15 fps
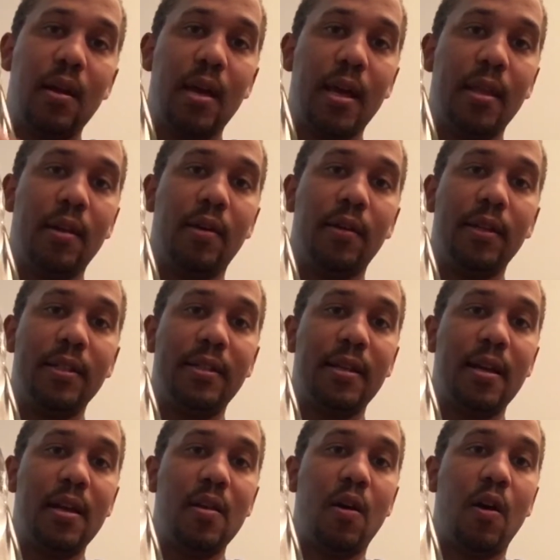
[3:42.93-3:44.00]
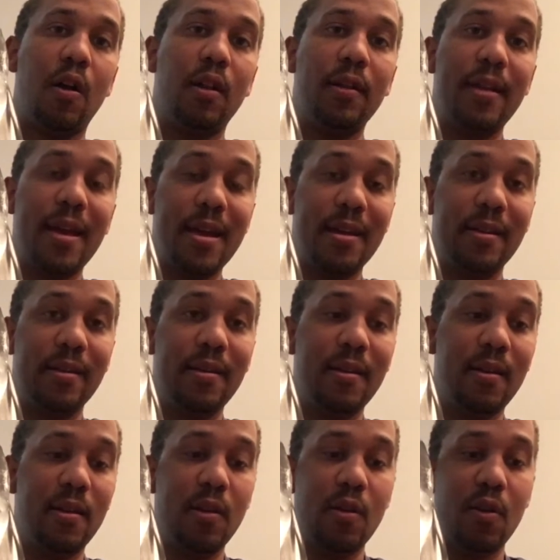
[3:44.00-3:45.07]
and then on this side, all of that
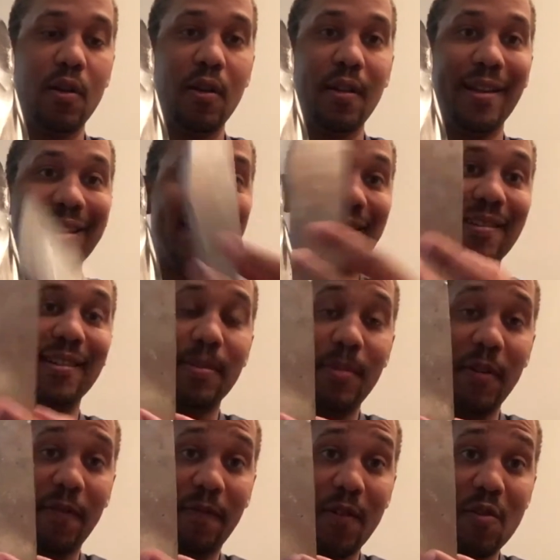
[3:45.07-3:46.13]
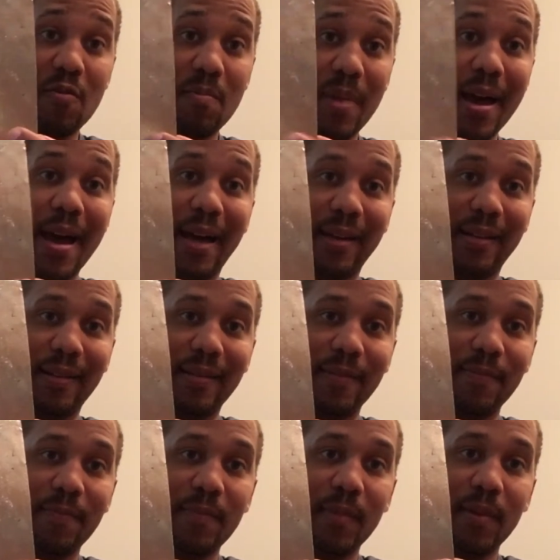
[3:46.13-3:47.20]
is going to be foam backed,
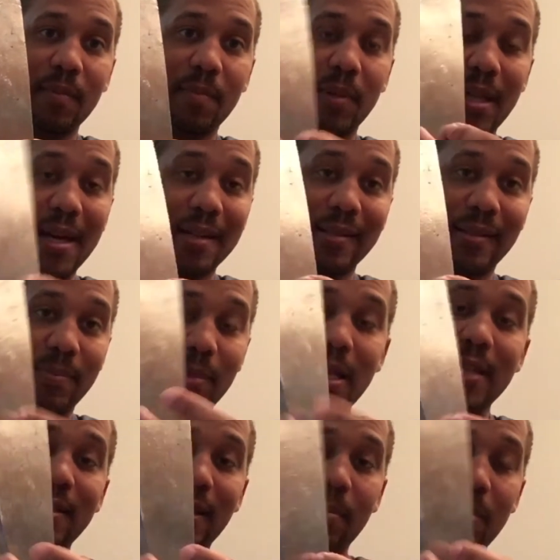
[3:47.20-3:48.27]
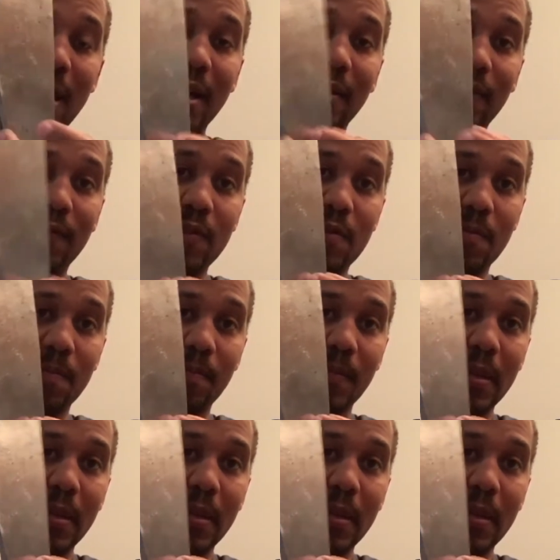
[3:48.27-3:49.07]
plastic backed foam.